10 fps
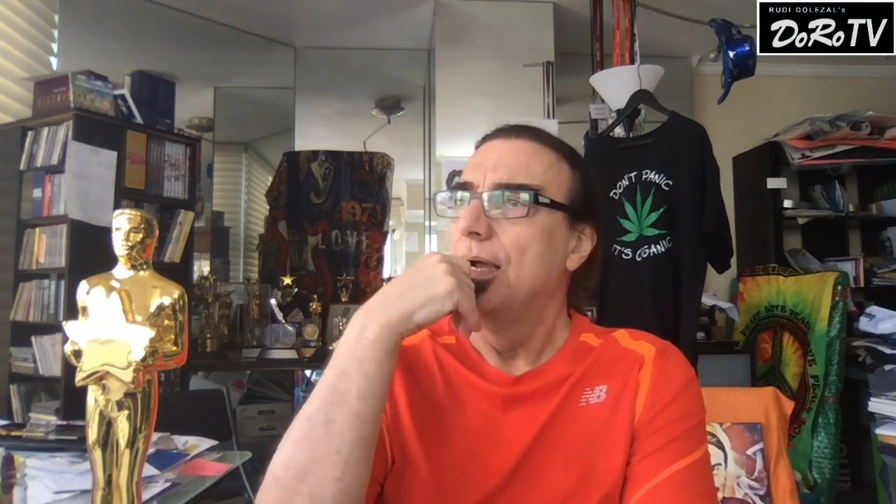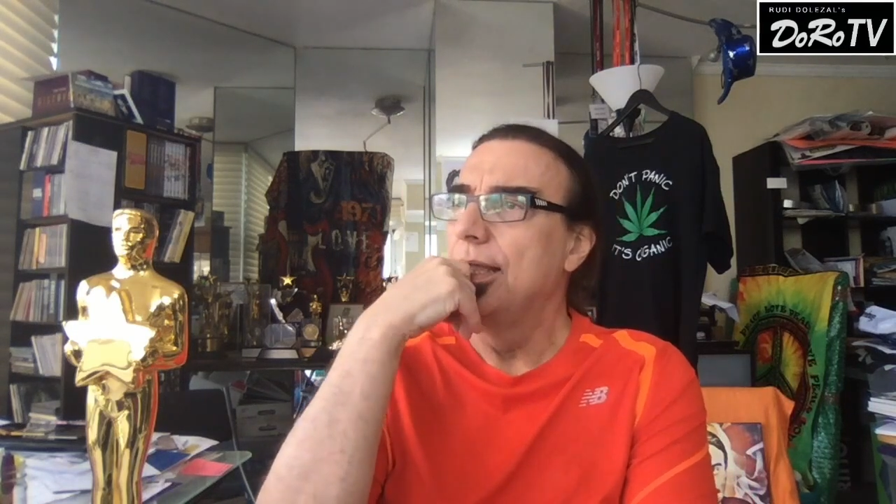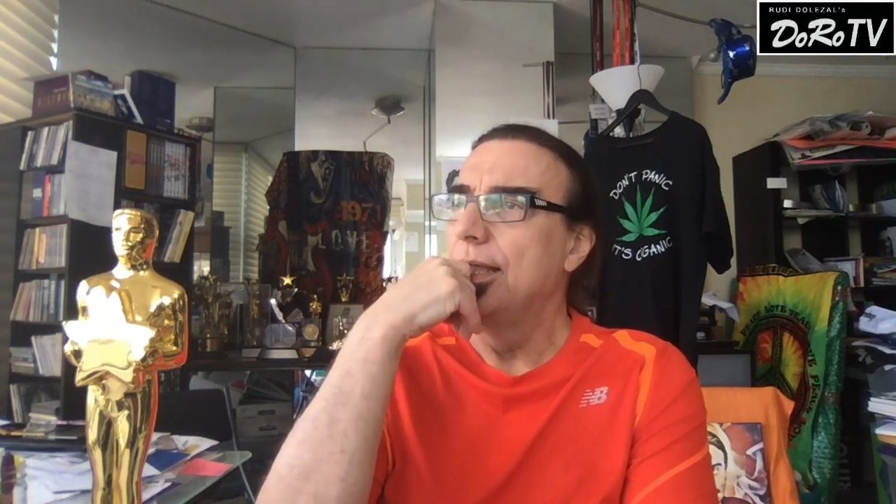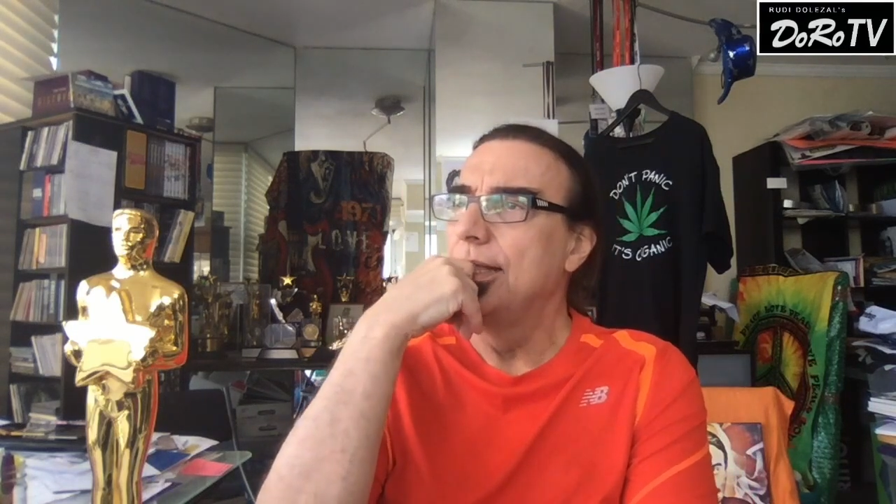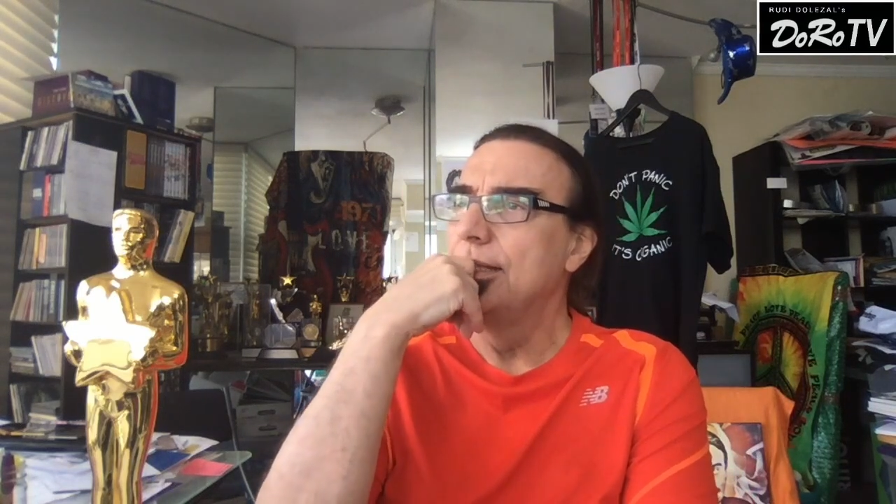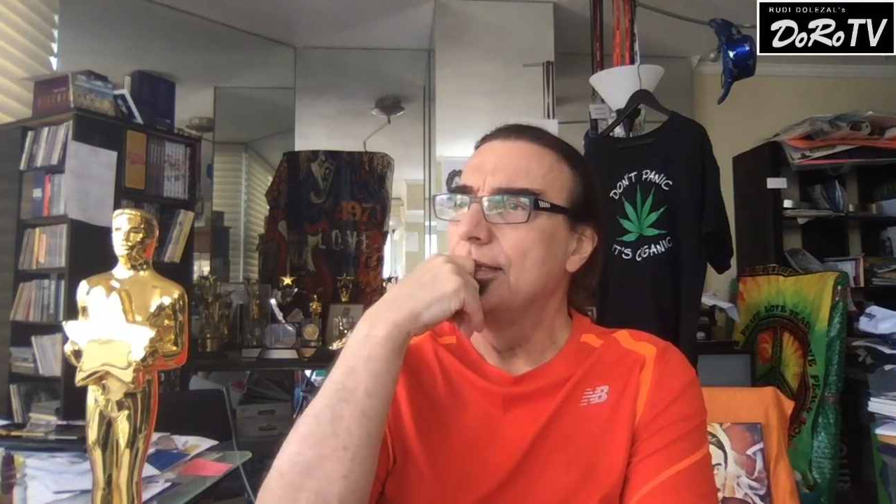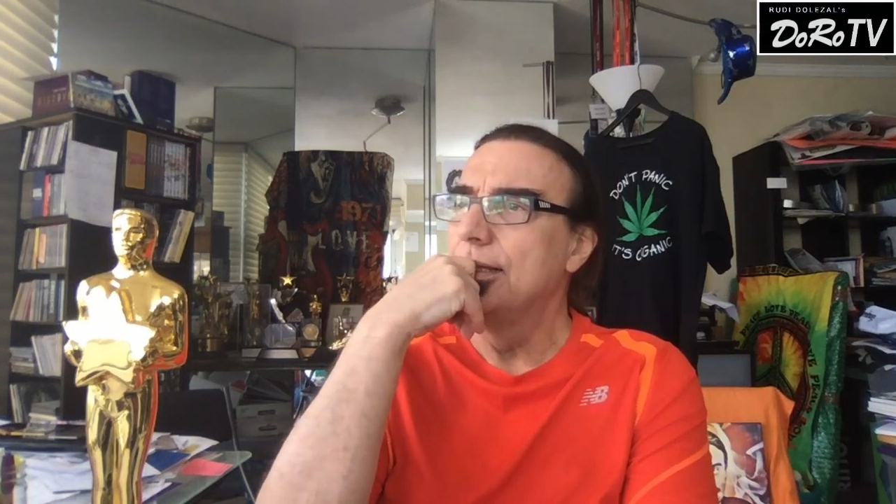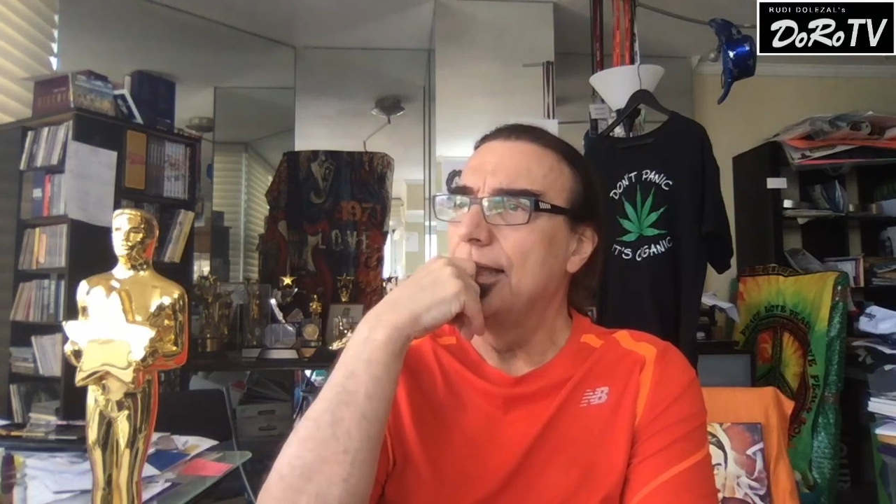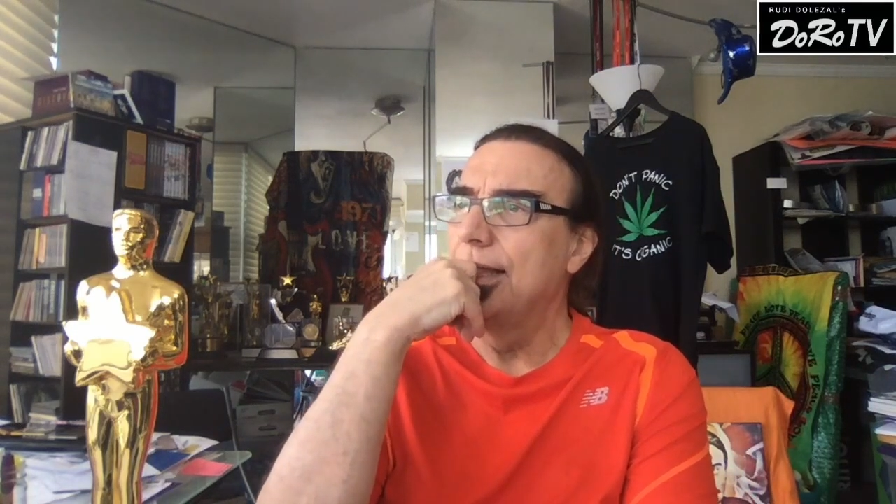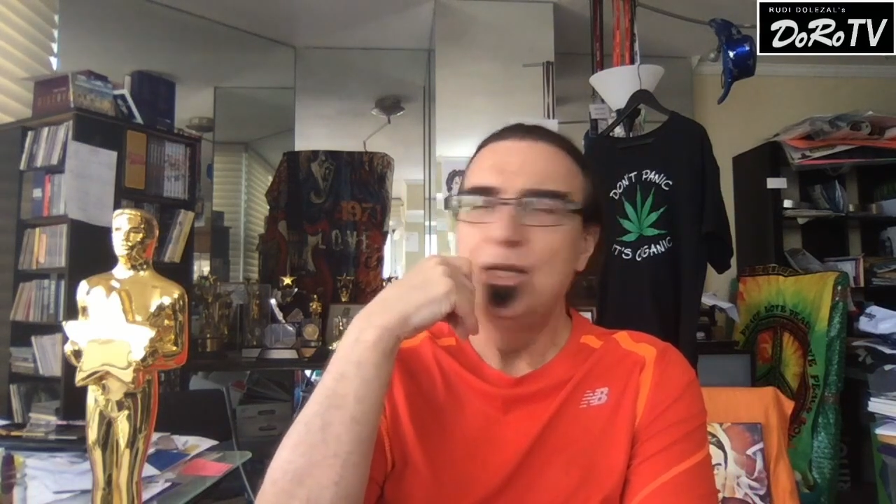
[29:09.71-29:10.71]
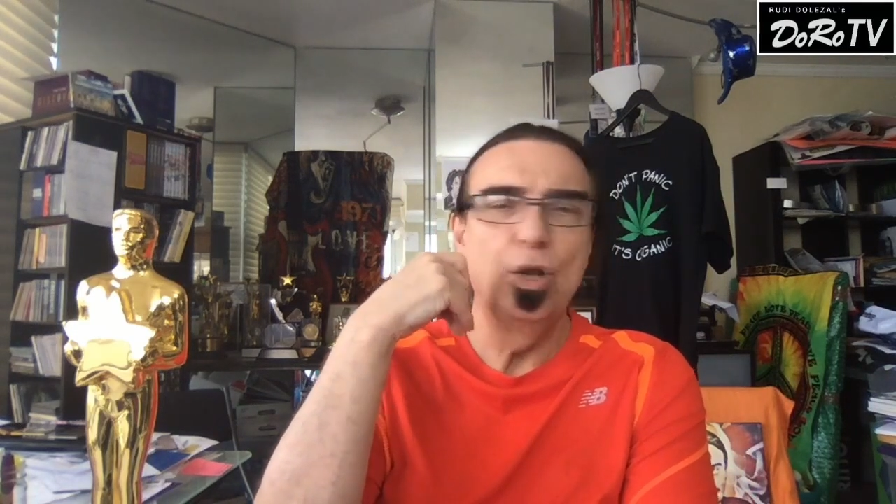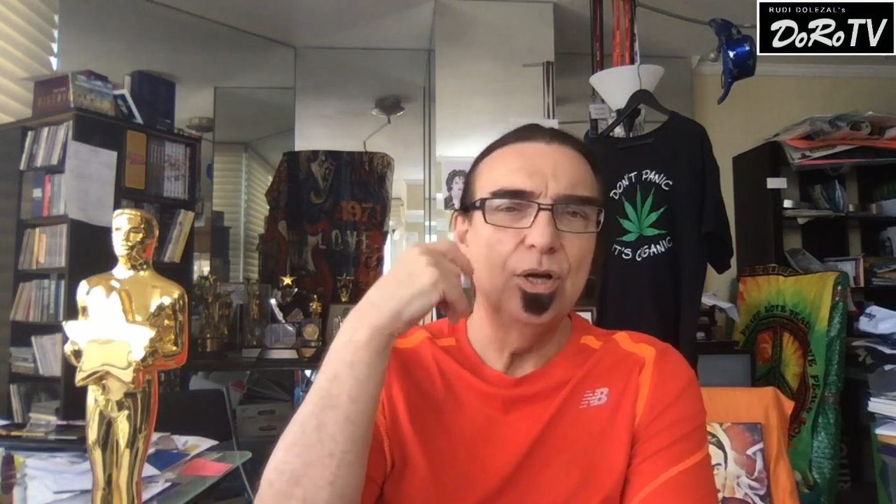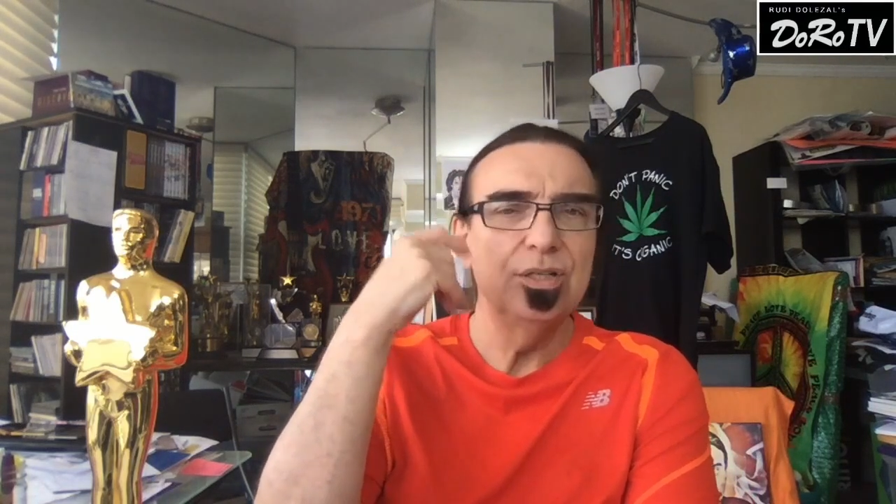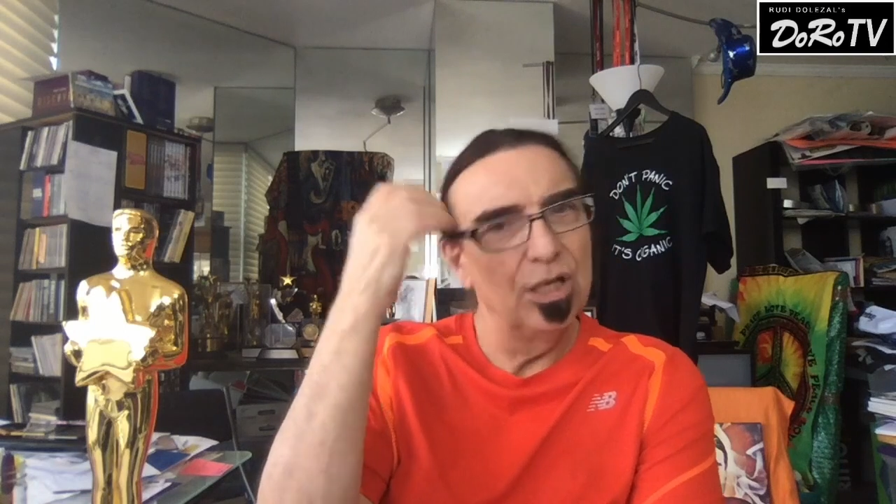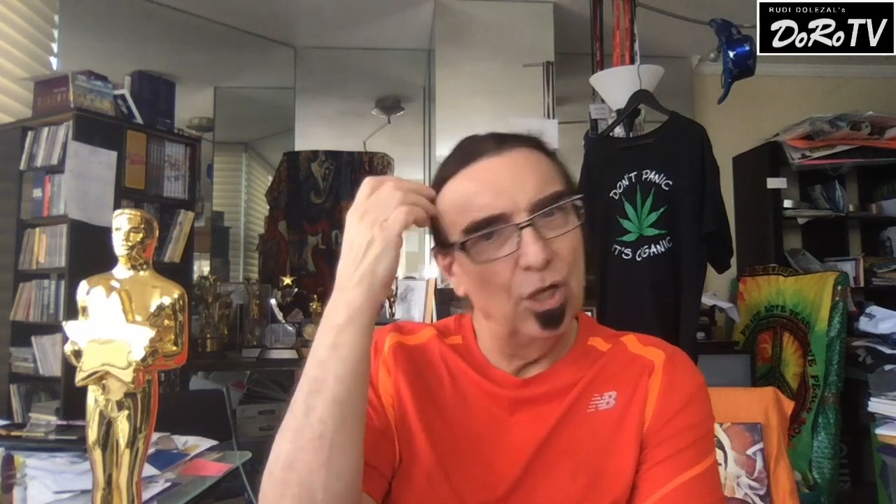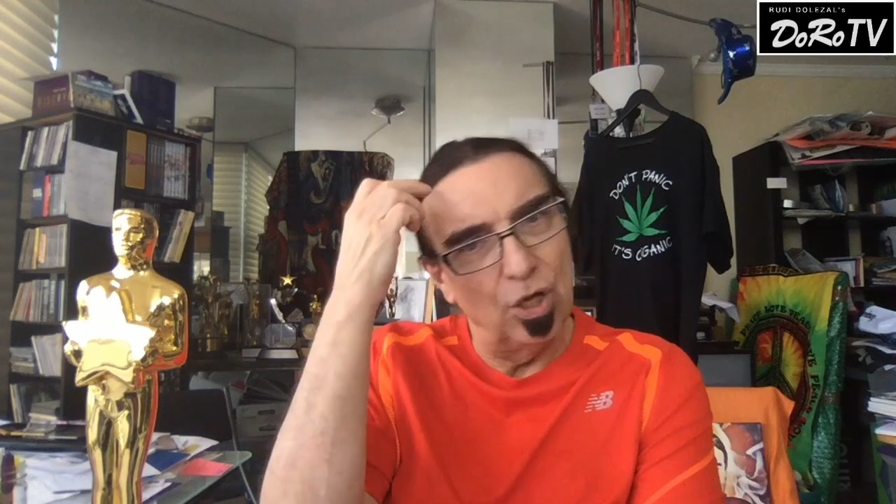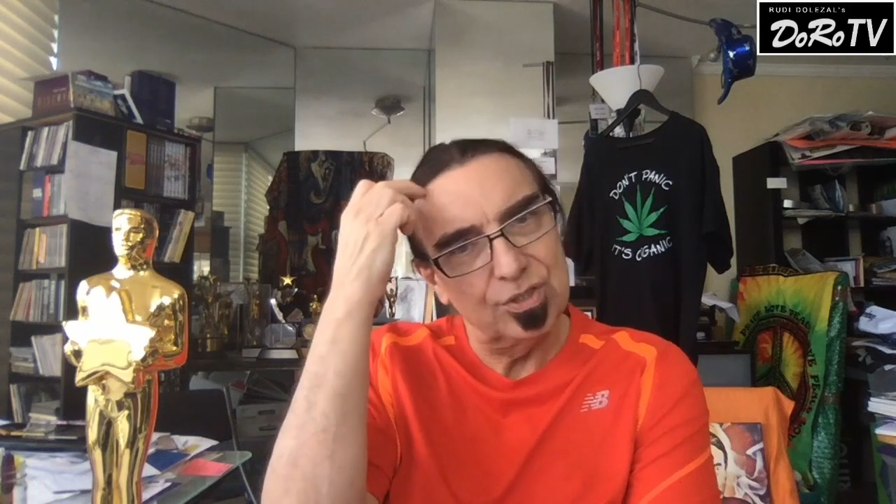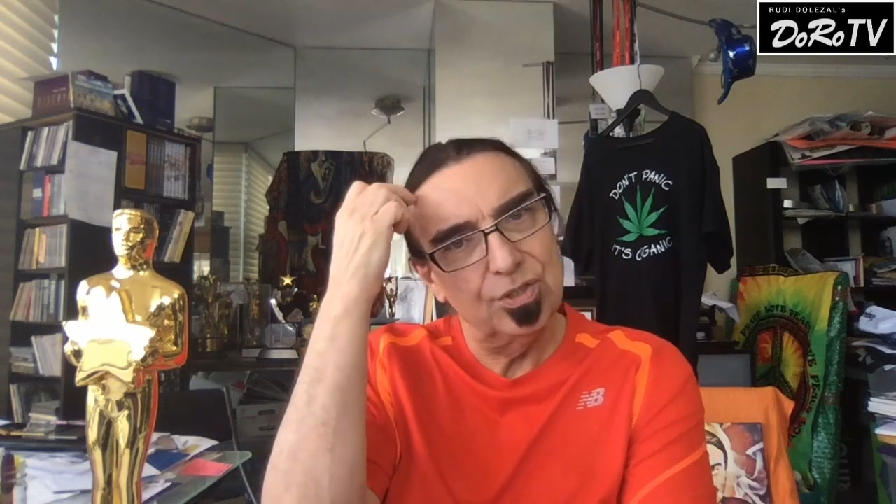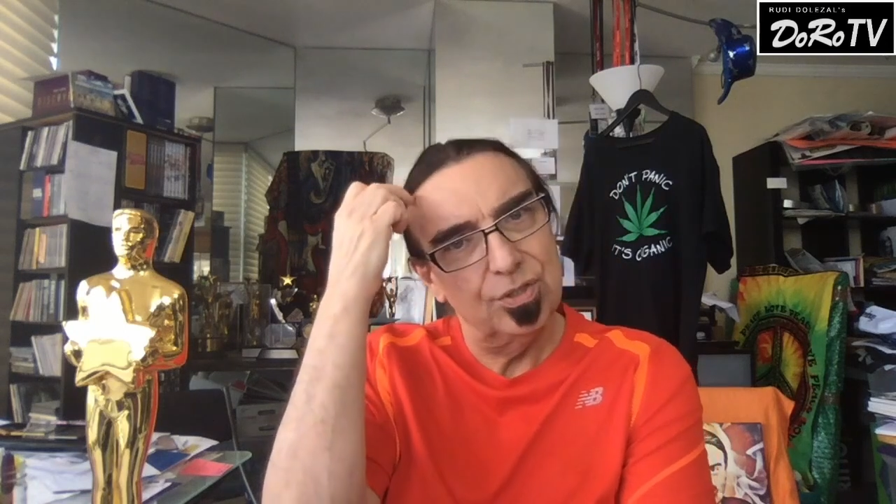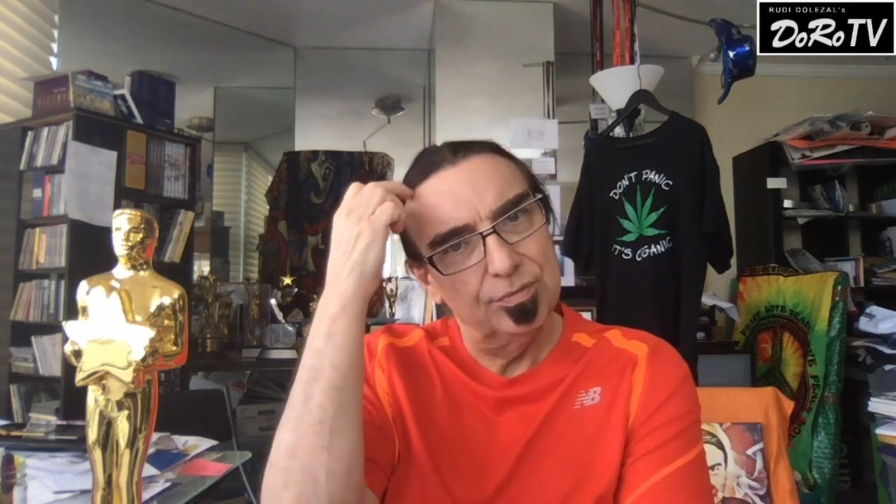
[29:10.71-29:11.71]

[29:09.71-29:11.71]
And I learned a lot